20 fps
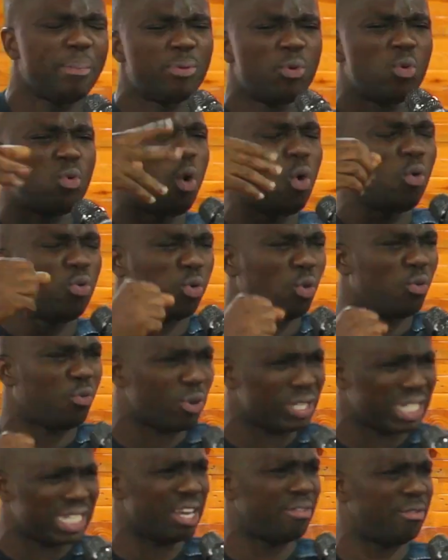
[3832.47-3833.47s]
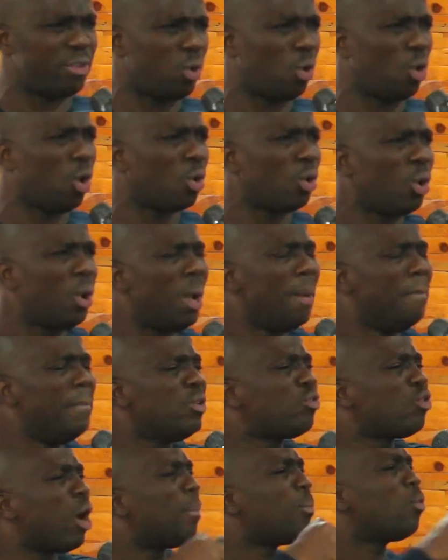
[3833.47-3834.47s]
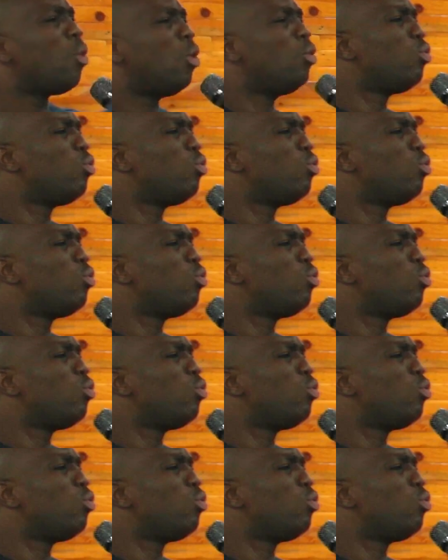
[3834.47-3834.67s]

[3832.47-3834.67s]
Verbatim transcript: go through for serving God. Me too, I'm going through